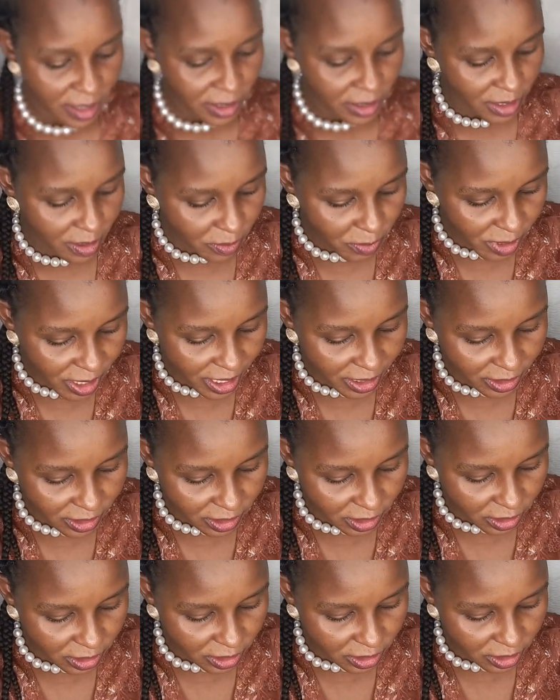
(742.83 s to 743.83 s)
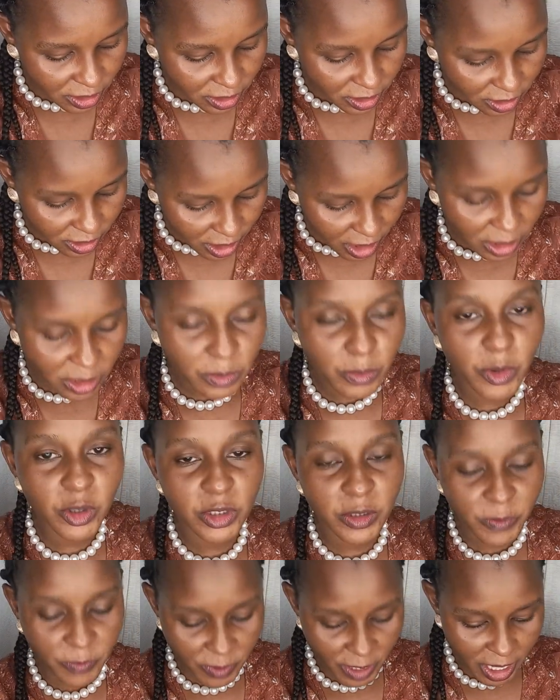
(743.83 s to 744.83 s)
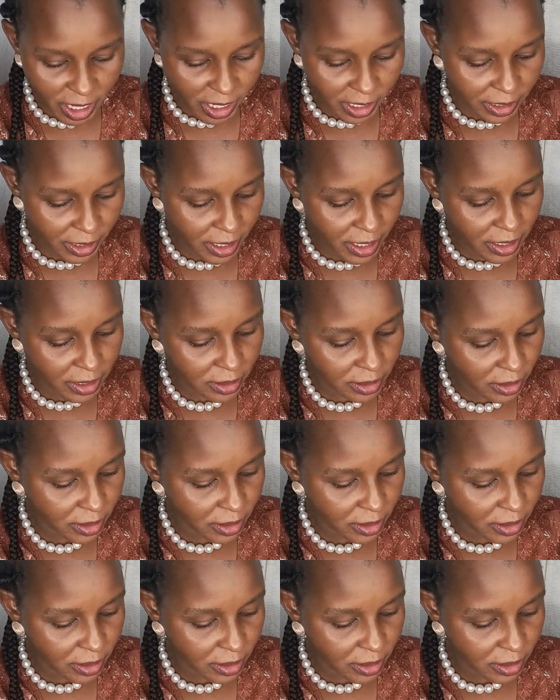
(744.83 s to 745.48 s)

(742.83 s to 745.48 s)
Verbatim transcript: the brand is atmosphere again